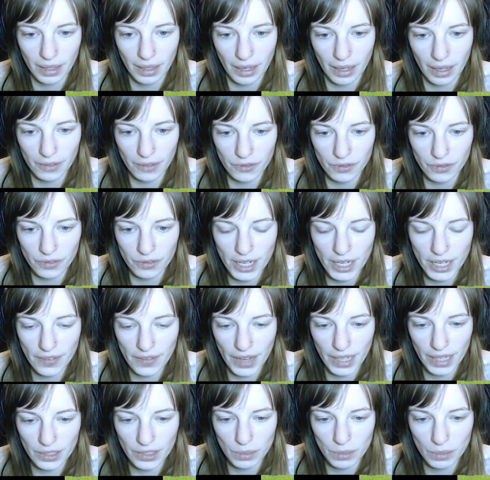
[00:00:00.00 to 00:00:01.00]
I've never
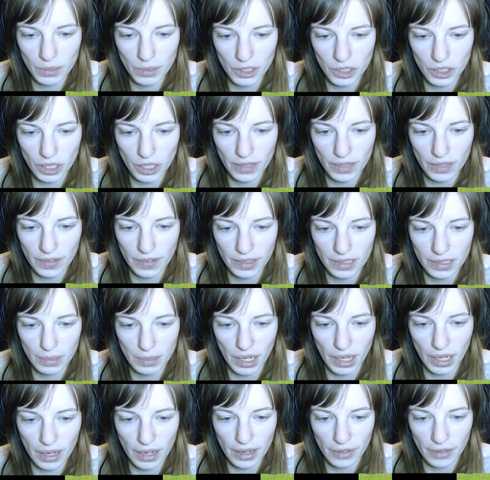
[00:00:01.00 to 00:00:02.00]
had so many shiny things in
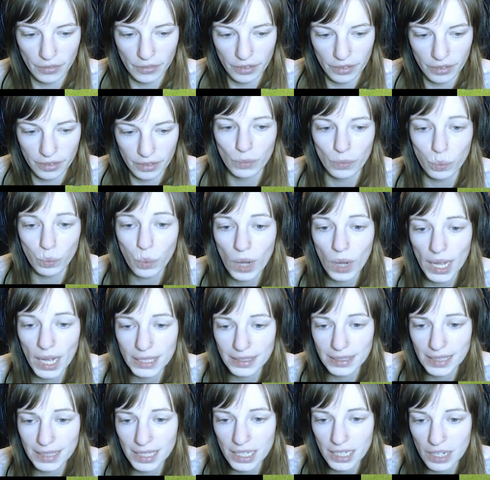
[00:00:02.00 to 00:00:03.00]
my life.
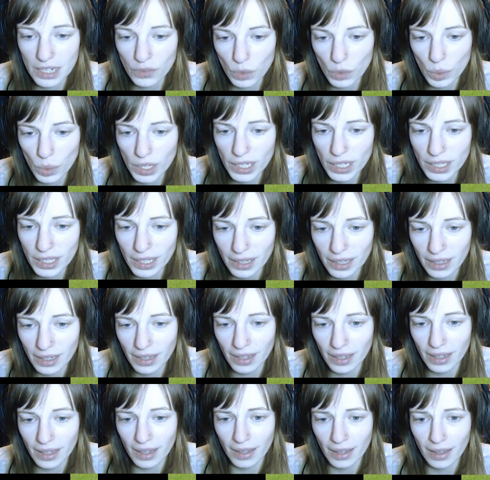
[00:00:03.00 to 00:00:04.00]
What? Another one?
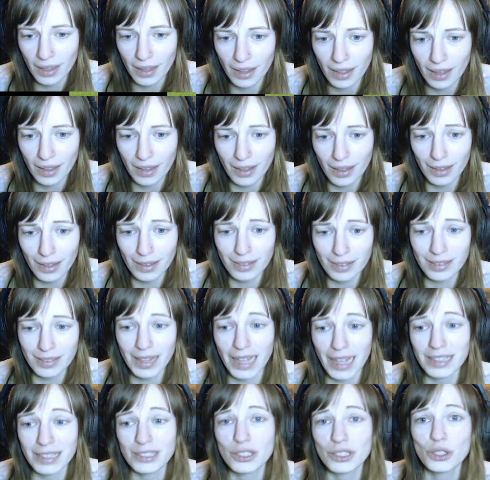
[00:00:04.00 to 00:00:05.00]

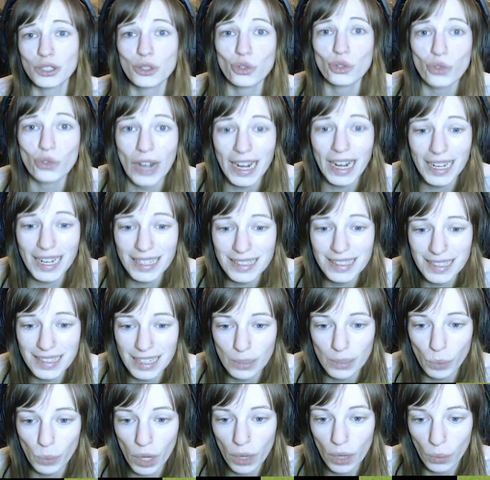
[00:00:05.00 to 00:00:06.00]
That's crazy!
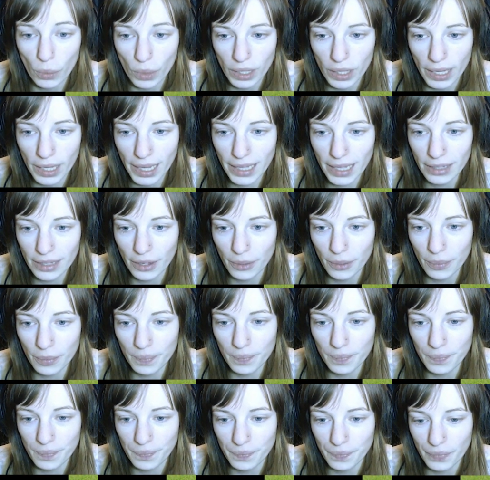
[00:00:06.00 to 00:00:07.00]
Whoa! Hello!
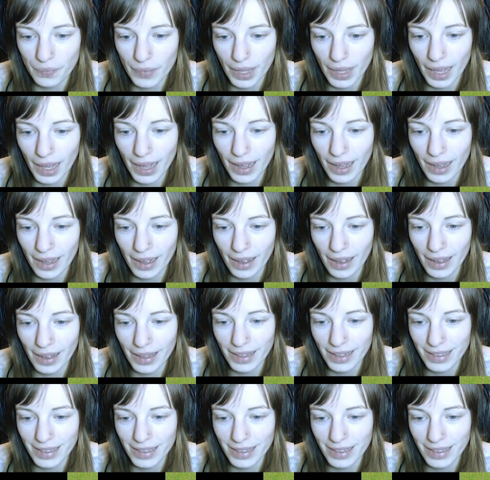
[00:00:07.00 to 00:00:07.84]
Hi!